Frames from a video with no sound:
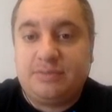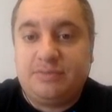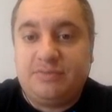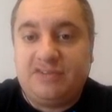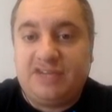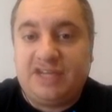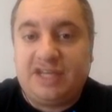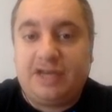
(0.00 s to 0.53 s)

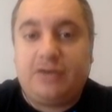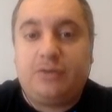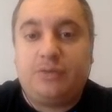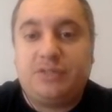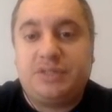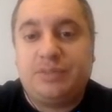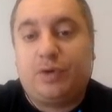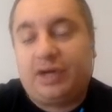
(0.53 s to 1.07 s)
video,
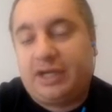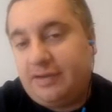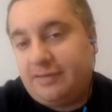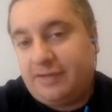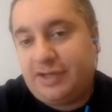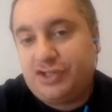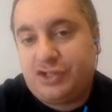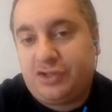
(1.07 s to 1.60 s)
some more
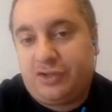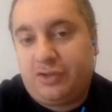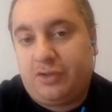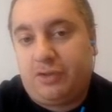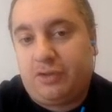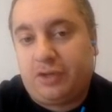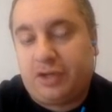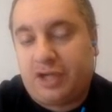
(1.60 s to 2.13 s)

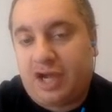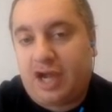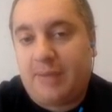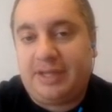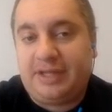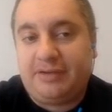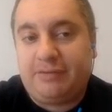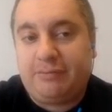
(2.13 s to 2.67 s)
conventional or
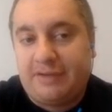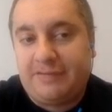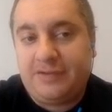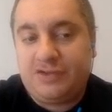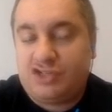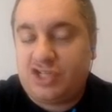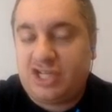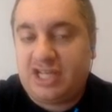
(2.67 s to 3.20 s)
common
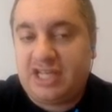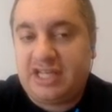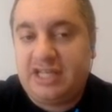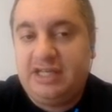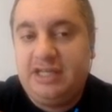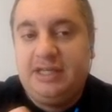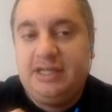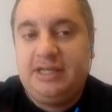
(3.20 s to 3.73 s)
refugee
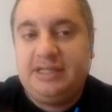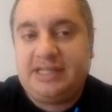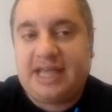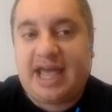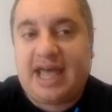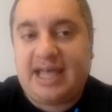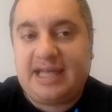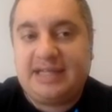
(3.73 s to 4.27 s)

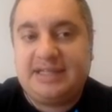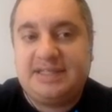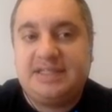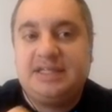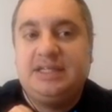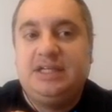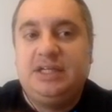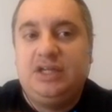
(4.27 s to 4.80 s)
tags.
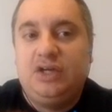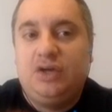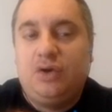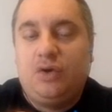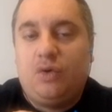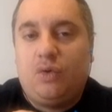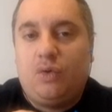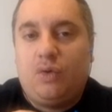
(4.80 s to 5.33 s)

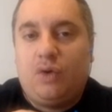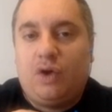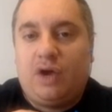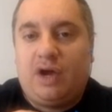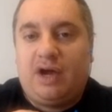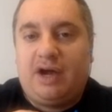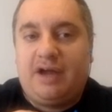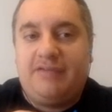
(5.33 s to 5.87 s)

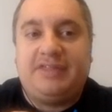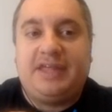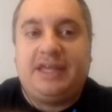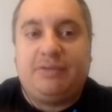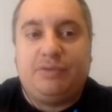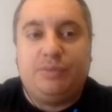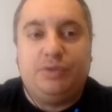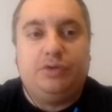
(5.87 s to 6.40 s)
If they
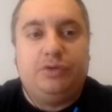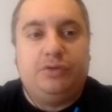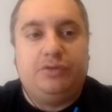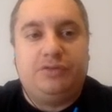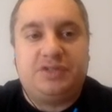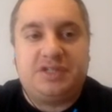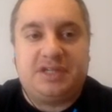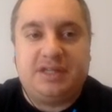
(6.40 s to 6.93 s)

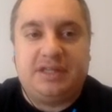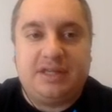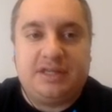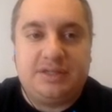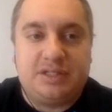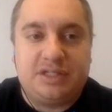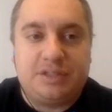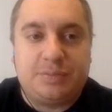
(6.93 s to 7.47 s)
removed,
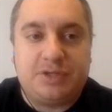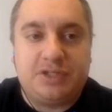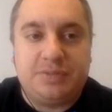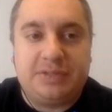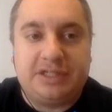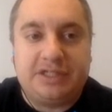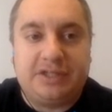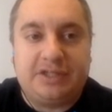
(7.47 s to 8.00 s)
this person
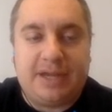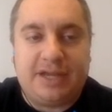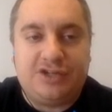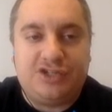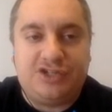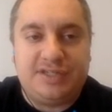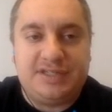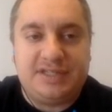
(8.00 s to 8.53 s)
particularly
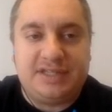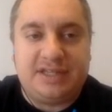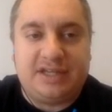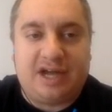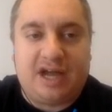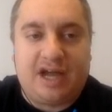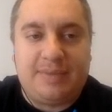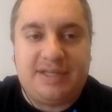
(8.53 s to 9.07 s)
mentions in the
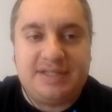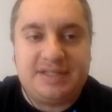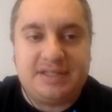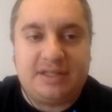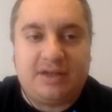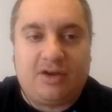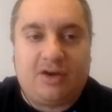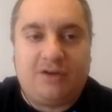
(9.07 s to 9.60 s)
comments
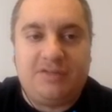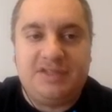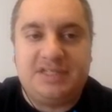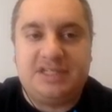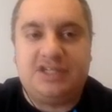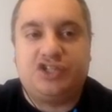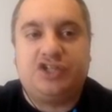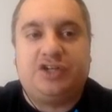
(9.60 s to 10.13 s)
all these
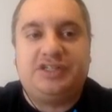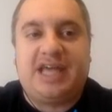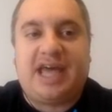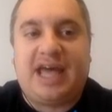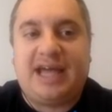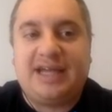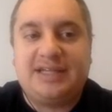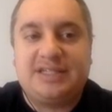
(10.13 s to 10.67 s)
additional
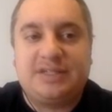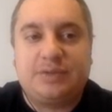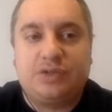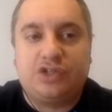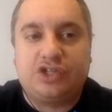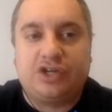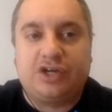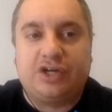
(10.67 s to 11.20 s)
tags,
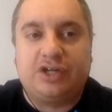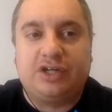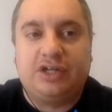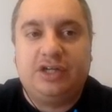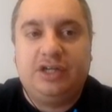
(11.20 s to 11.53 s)
which are